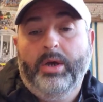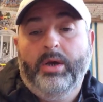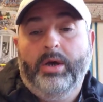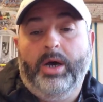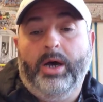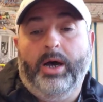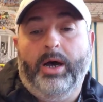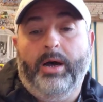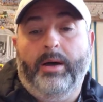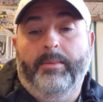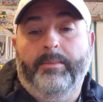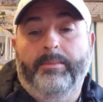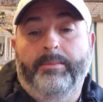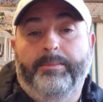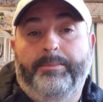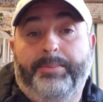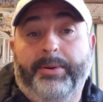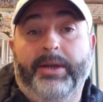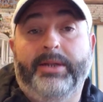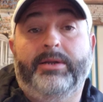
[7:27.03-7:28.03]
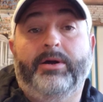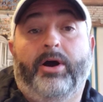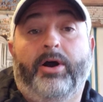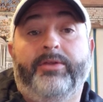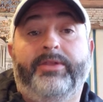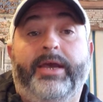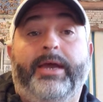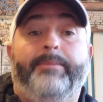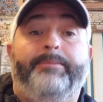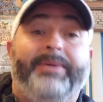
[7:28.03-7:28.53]
But
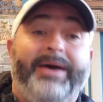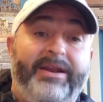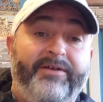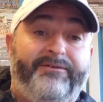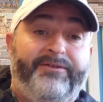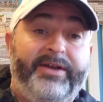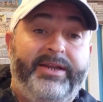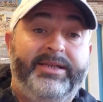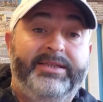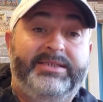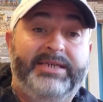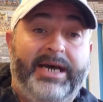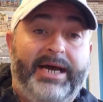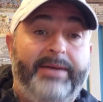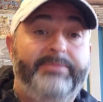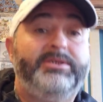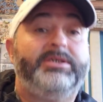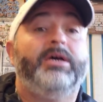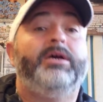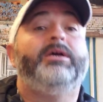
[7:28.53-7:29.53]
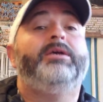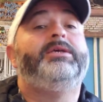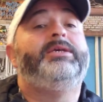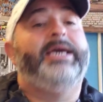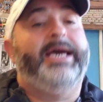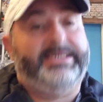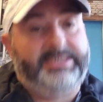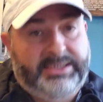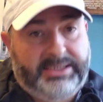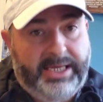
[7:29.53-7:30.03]
are they a benefit in times?
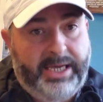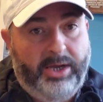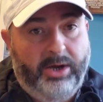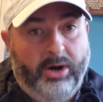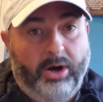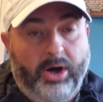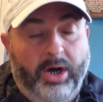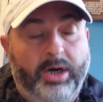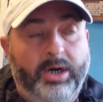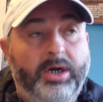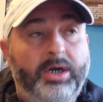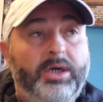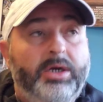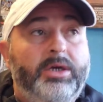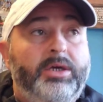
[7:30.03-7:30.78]
Yes, they are.